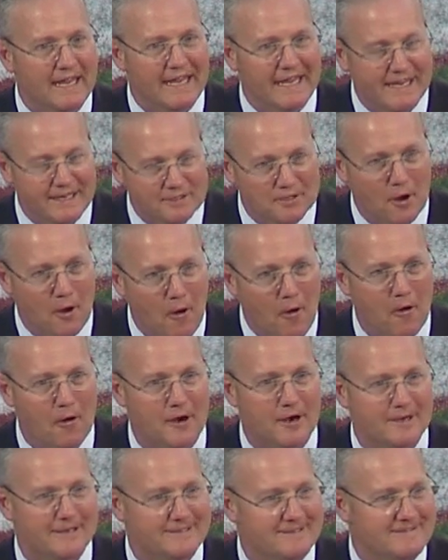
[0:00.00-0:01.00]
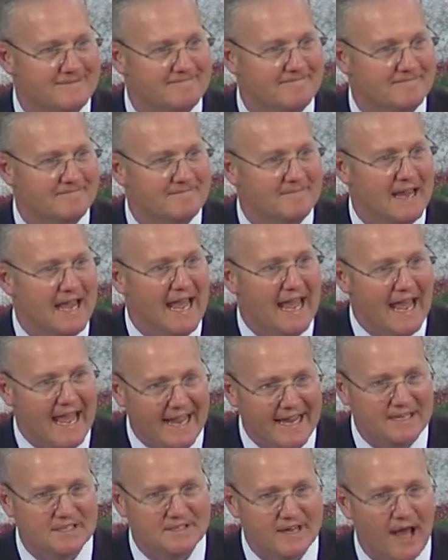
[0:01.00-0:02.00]
his heart,
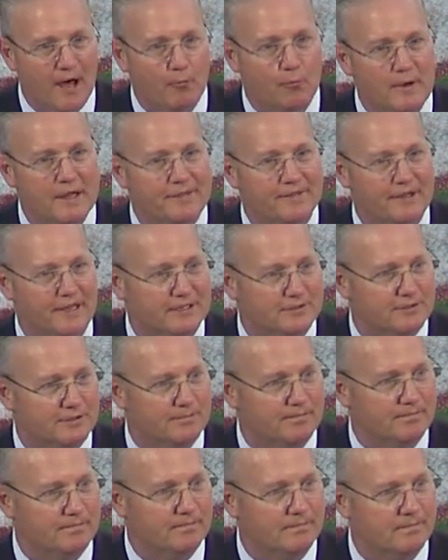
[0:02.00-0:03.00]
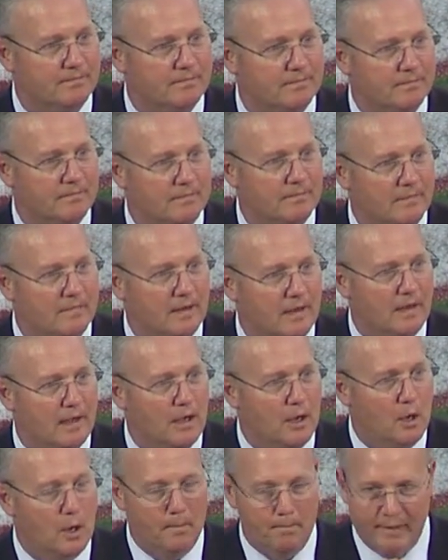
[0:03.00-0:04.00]
he's not with us,
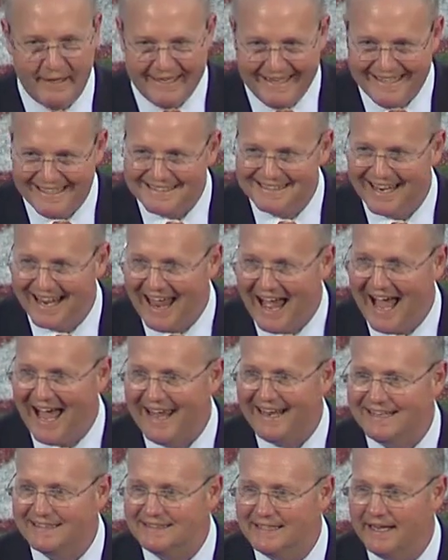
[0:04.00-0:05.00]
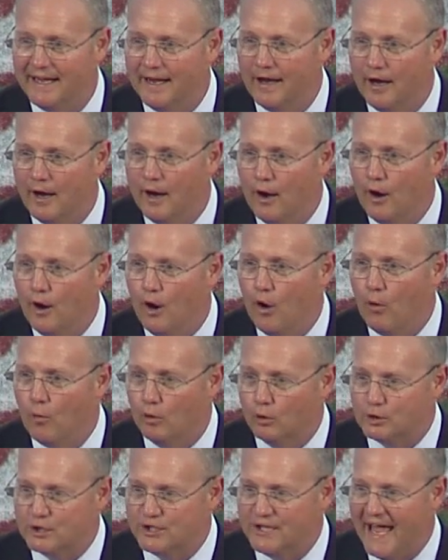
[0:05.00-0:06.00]
but his light
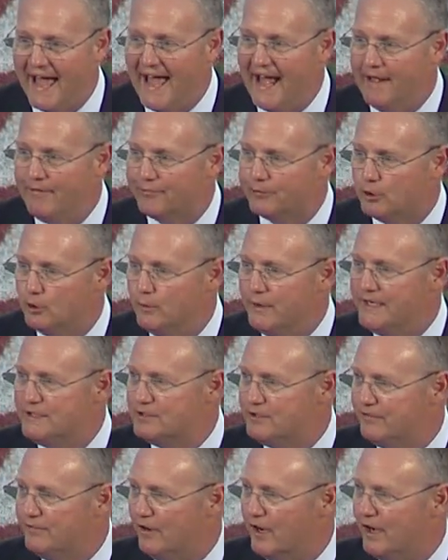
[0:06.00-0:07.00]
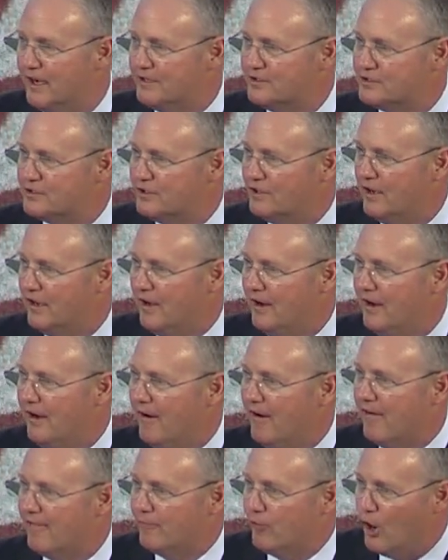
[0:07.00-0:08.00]
will shine through each of us
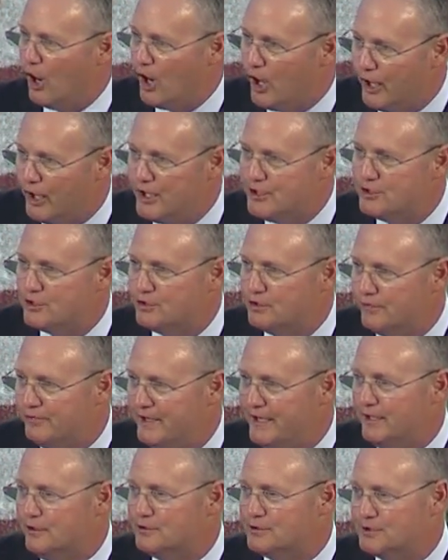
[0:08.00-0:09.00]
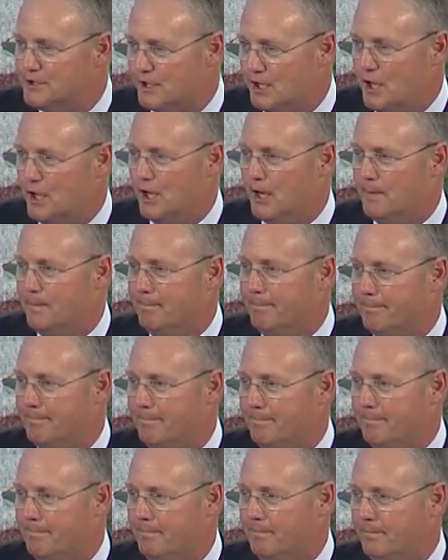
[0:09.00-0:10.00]
for hundreds of years to come.
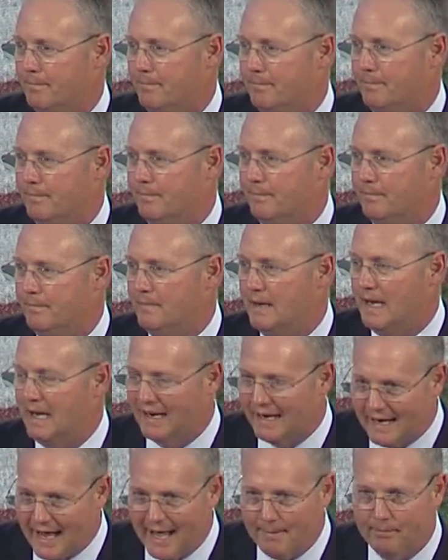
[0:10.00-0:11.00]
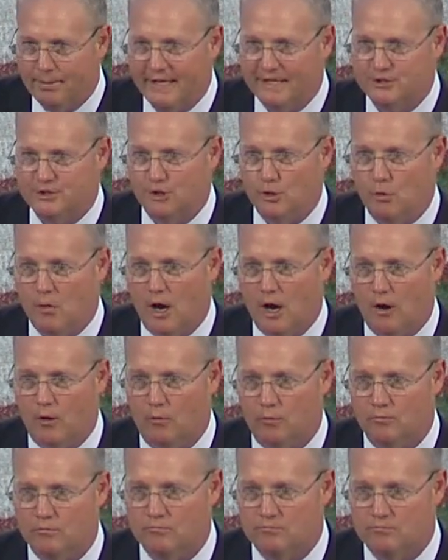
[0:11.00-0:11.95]
God bless you all.